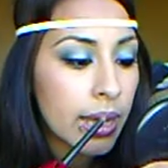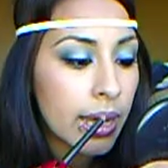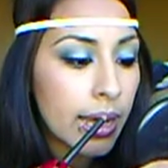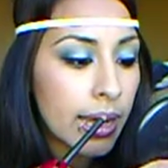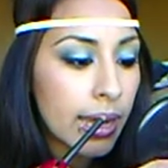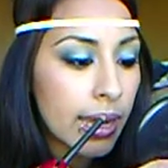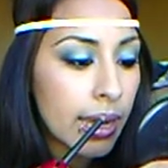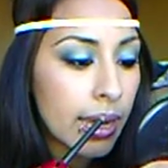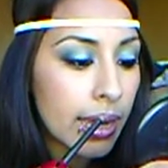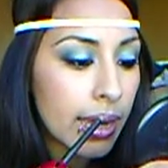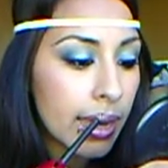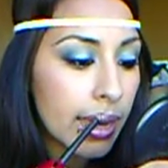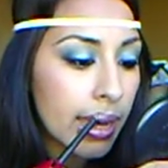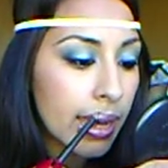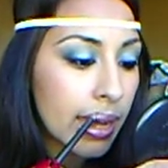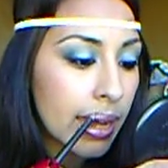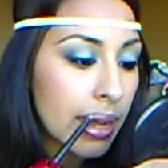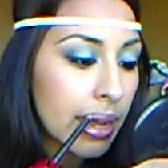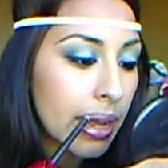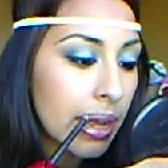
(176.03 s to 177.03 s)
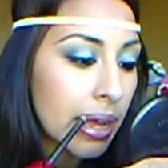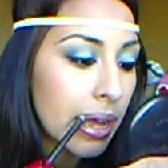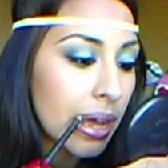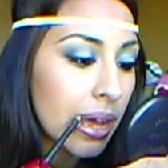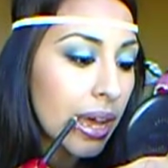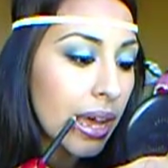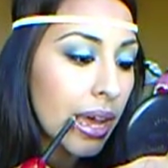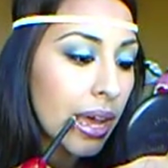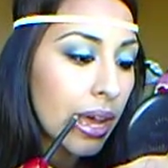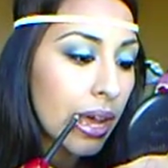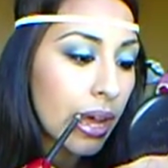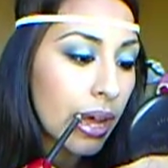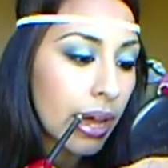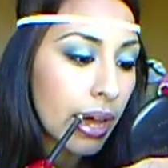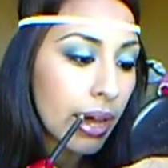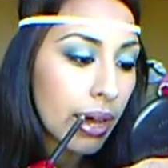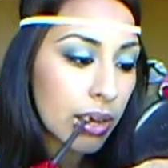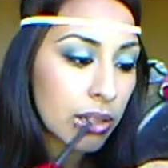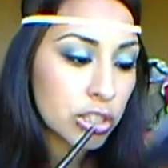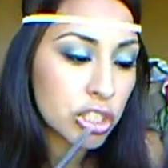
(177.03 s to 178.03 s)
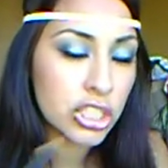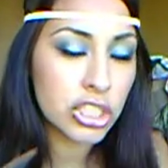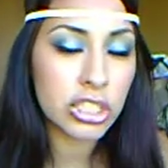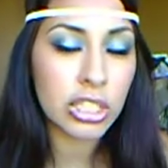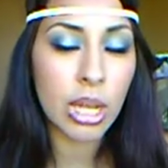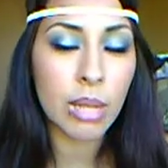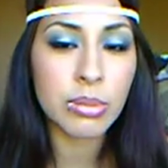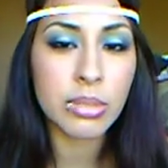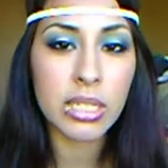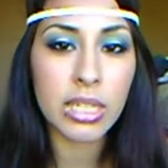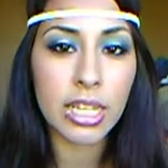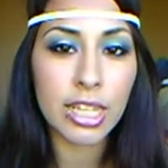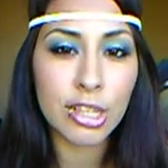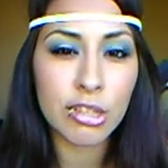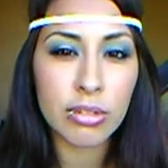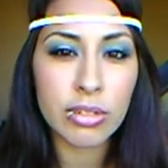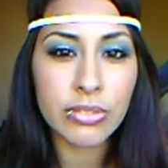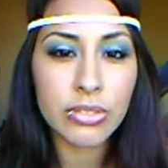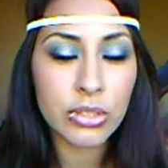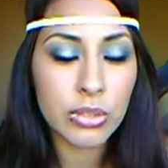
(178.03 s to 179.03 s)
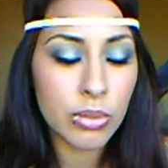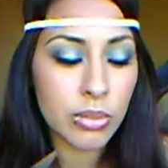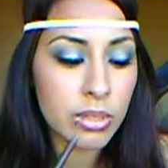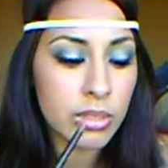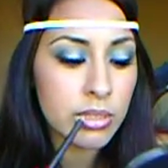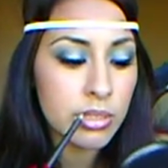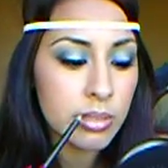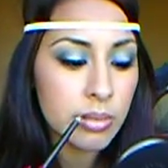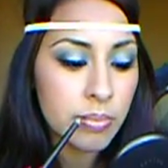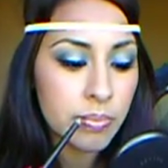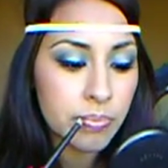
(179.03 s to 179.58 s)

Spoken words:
How she shops at, like, thrift stores.